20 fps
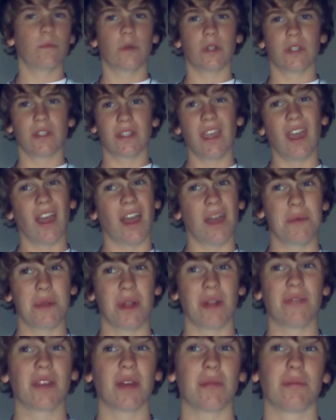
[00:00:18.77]
But yeah, I
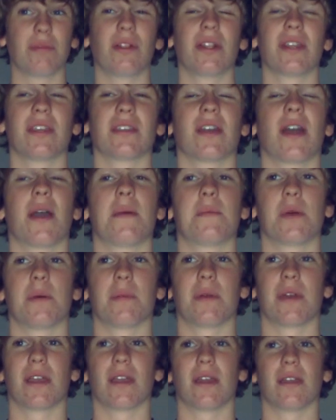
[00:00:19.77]
mean, I've got plenty of time
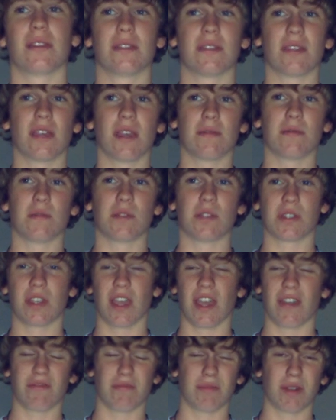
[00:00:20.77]
on my hands, I
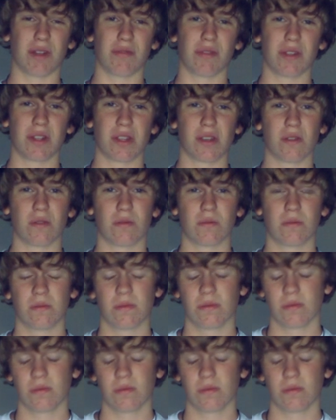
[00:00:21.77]
just haven't made a video.